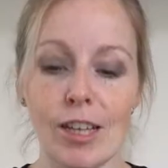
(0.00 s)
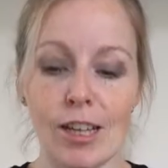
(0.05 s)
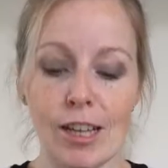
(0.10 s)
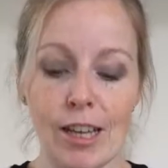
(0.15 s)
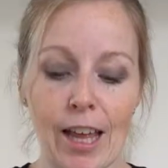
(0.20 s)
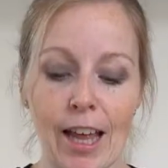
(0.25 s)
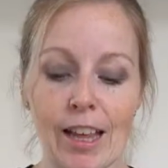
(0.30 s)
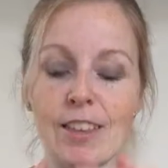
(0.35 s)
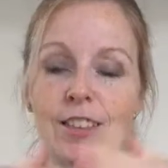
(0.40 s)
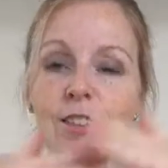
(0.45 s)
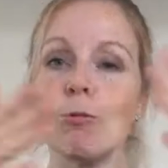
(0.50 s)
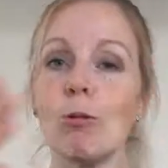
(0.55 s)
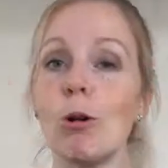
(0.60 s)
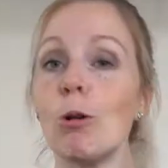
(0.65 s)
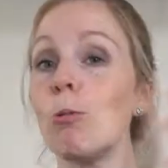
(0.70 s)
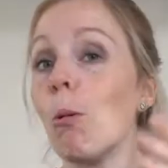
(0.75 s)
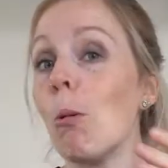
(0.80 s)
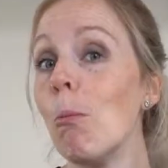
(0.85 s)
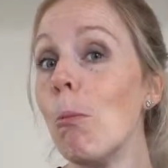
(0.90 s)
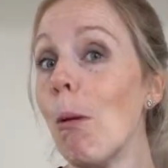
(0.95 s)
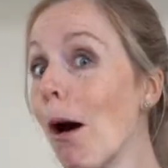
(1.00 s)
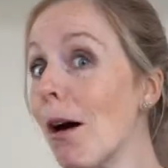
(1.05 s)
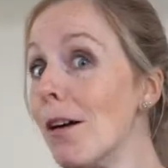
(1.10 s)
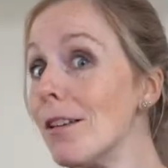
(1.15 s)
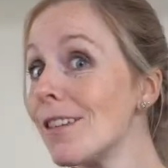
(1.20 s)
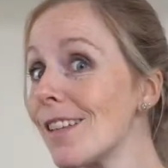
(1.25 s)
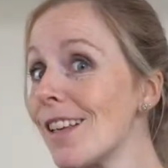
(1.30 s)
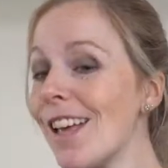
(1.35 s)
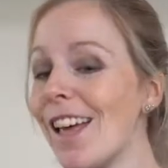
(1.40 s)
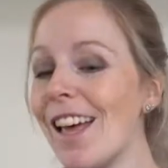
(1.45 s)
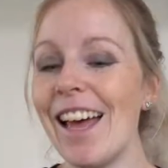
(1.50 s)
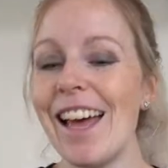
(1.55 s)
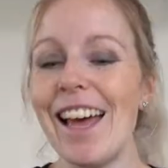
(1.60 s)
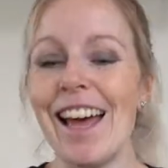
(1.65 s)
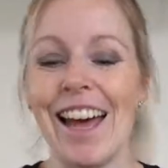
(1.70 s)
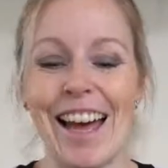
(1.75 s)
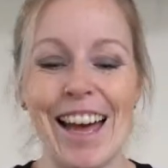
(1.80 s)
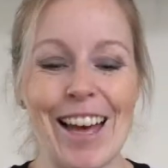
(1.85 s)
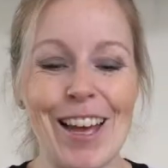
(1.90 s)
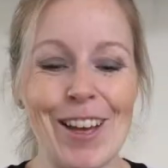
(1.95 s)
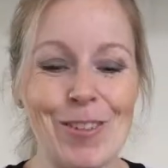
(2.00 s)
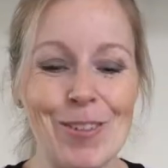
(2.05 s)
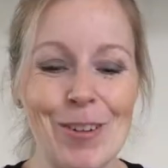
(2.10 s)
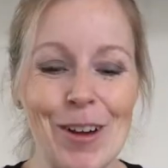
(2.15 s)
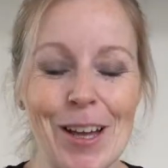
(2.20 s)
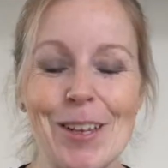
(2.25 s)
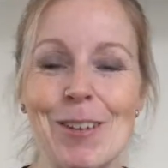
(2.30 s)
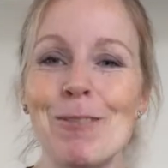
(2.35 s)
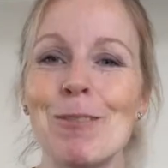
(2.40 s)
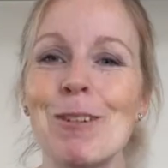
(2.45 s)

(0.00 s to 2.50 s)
hence the word one pot, and I'm